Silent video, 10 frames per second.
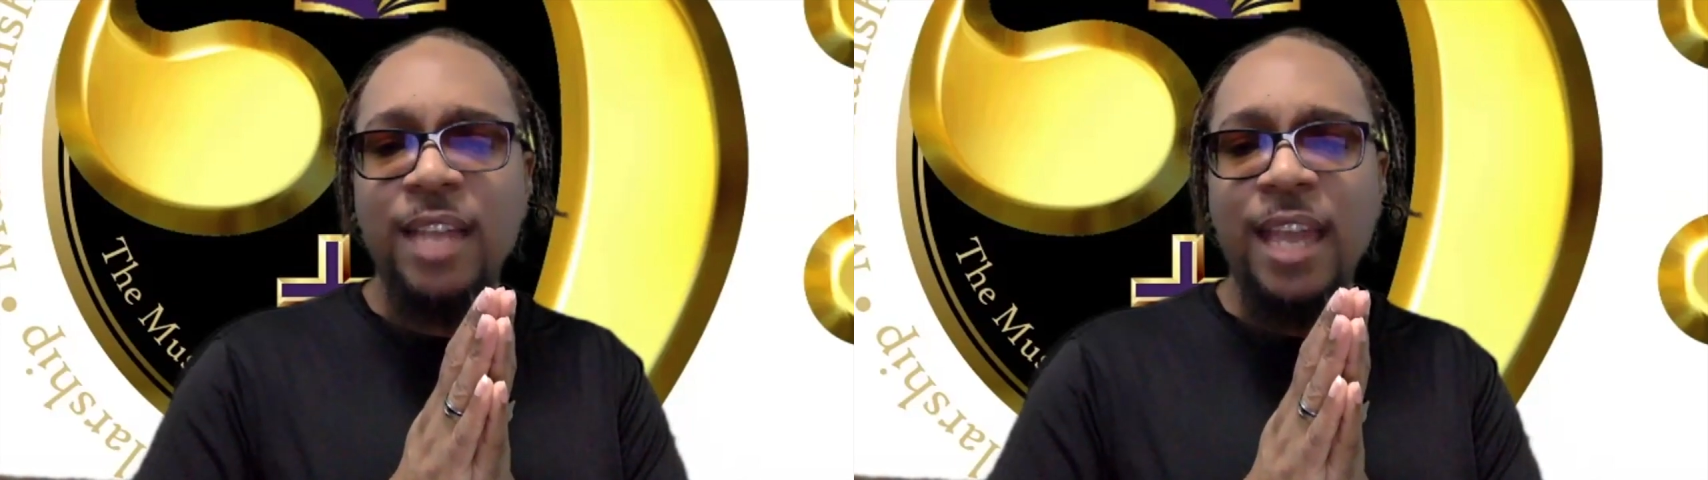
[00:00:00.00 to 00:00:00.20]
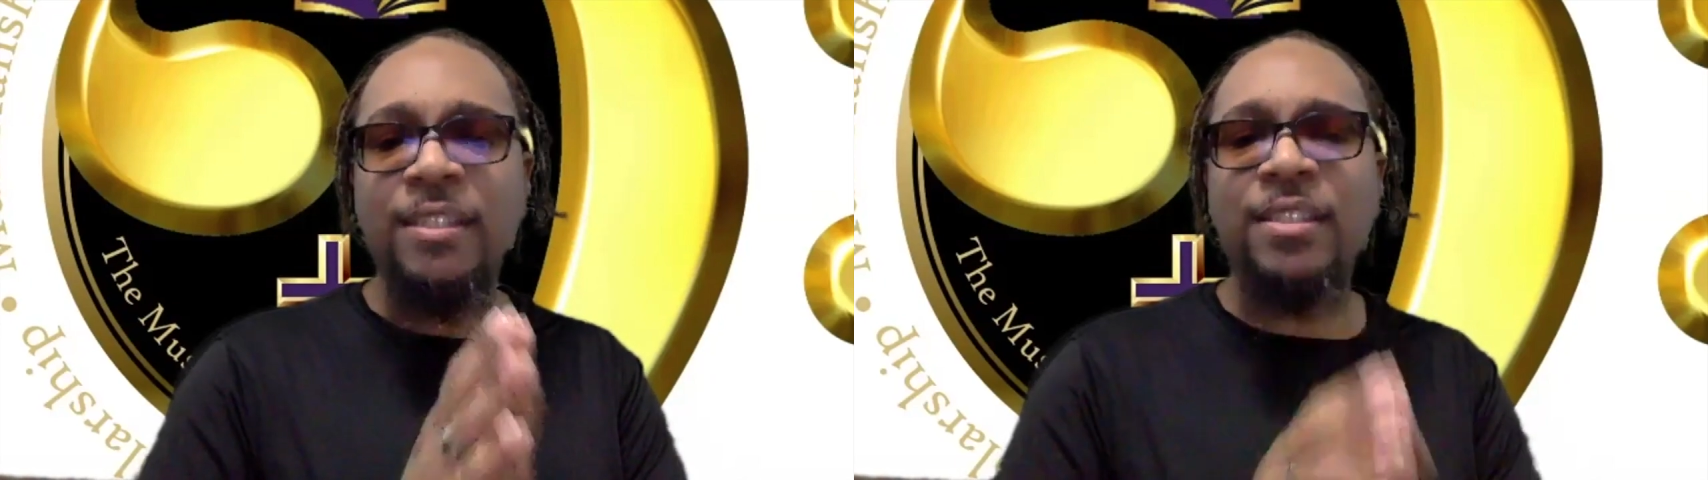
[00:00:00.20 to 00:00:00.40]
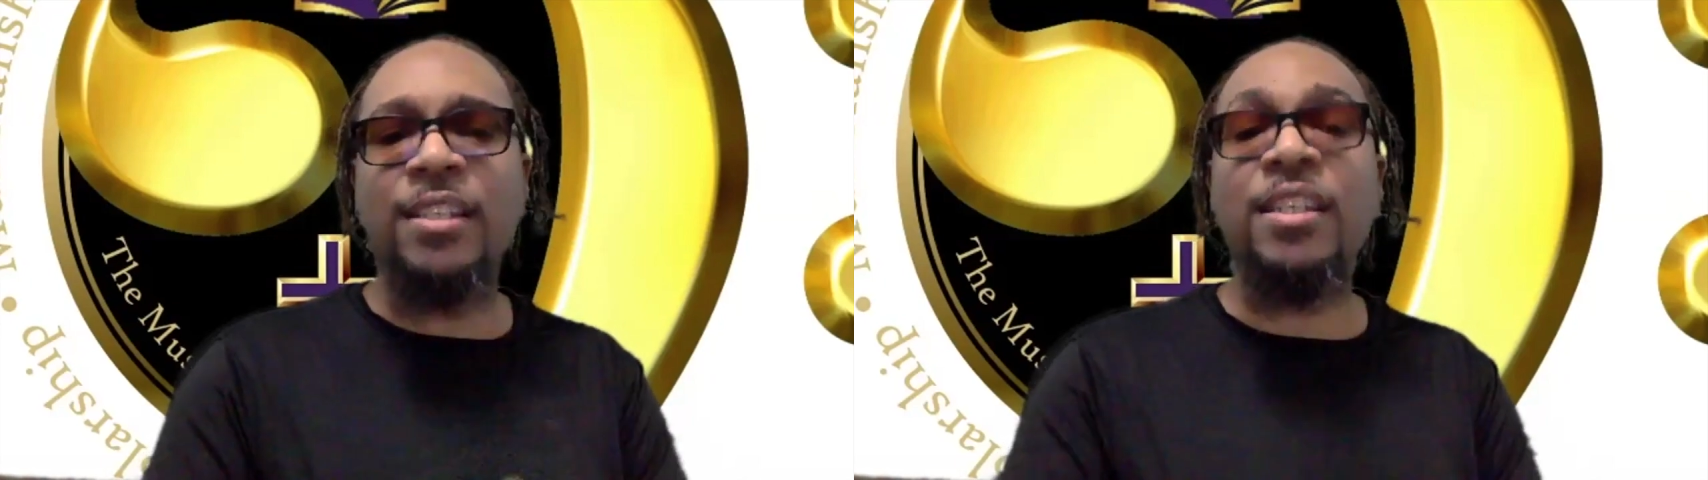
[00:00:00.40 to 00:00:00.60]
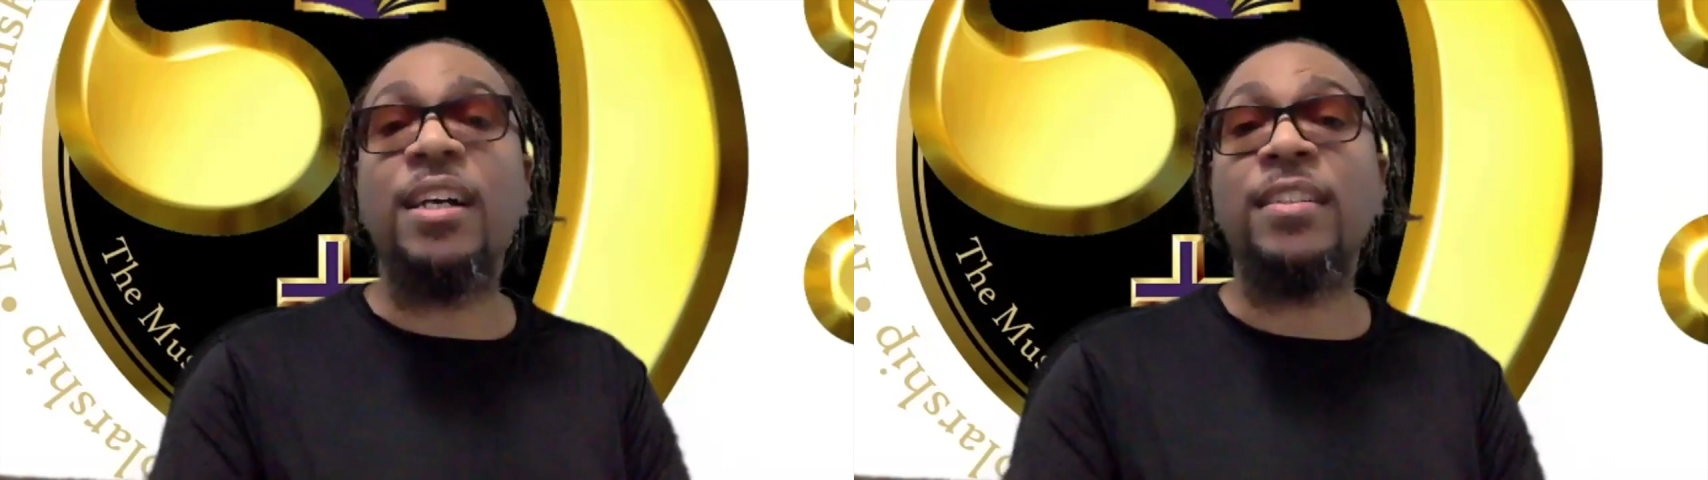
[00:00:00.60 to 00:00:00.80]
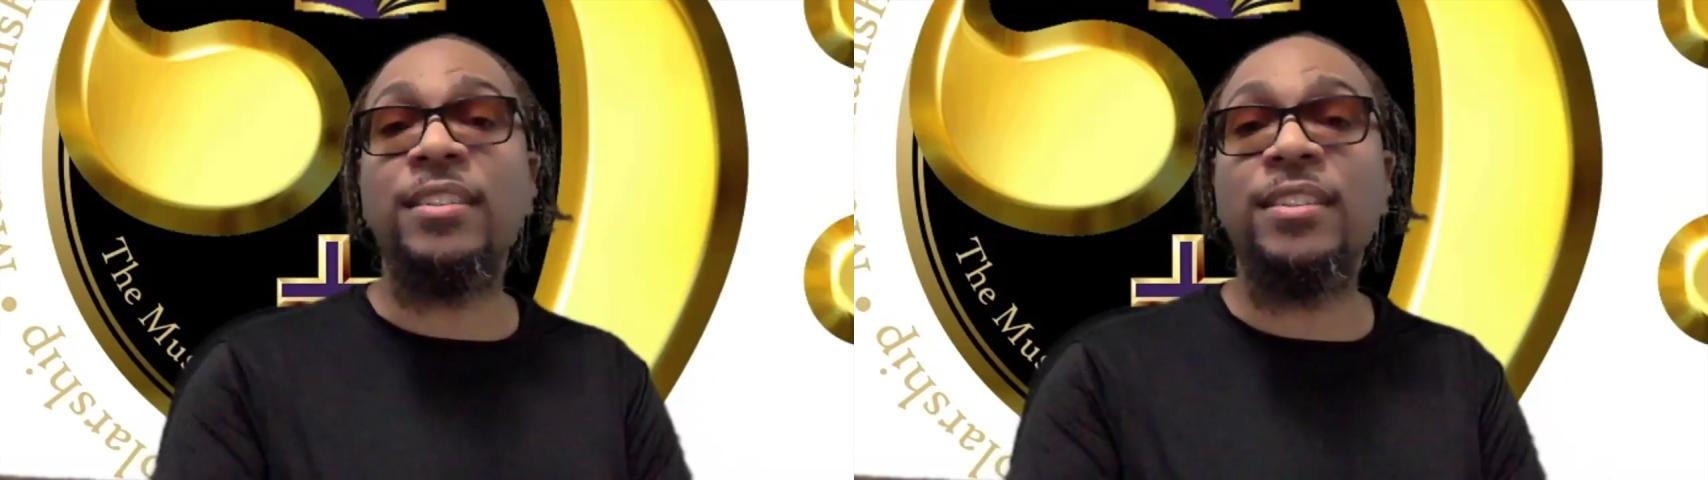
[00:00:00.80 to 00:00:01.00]
and to
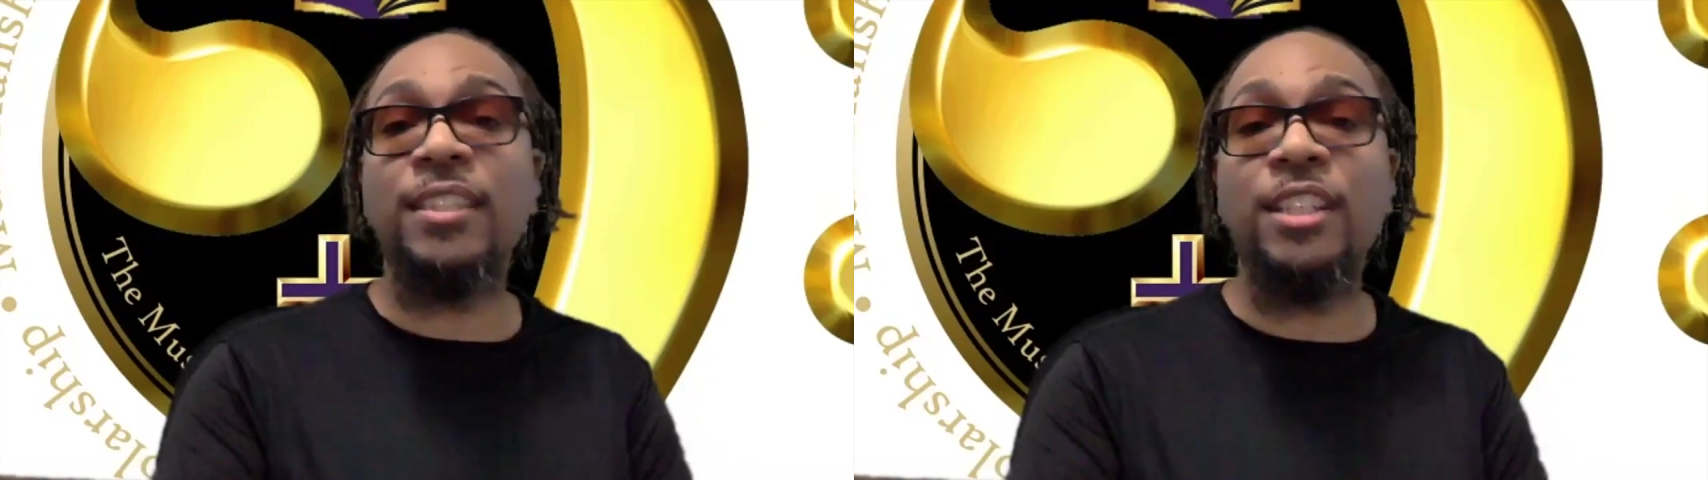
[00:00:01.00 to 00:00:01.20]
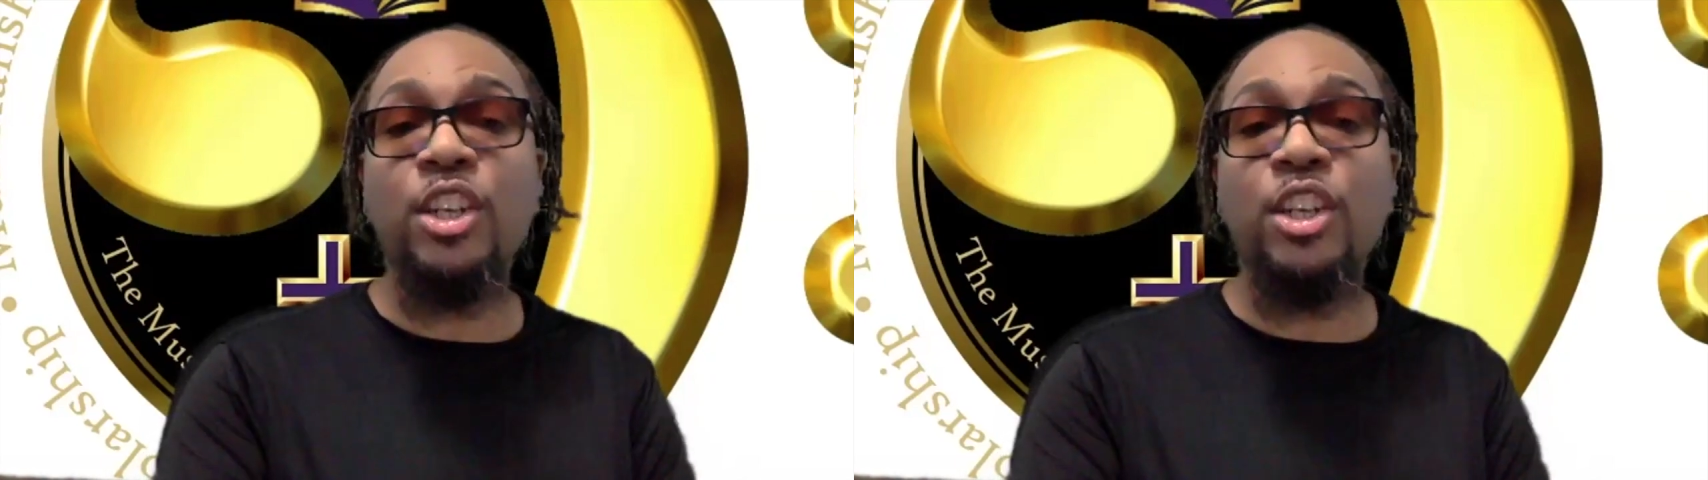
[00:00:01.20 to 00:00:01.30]
dust